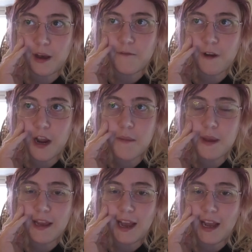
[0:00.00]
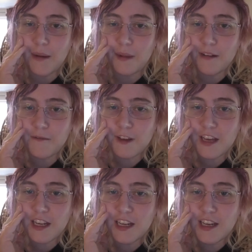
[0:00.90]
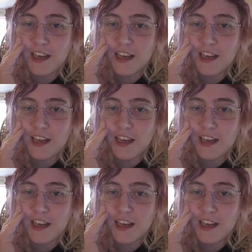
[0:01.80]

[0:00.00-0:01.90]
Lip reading: a very big Iron Man fan,